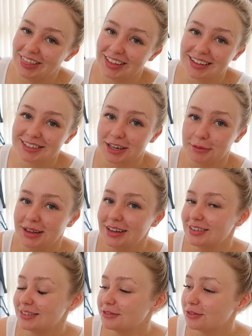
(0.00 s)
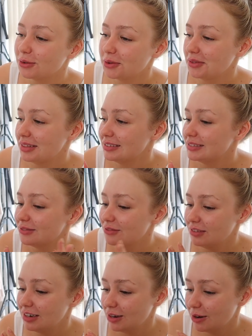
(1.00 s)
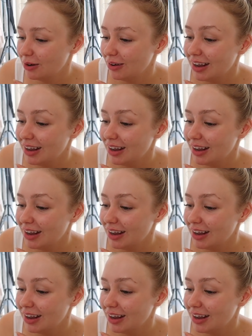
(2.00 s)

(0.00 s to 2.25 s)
I think that's gonna be it for this video.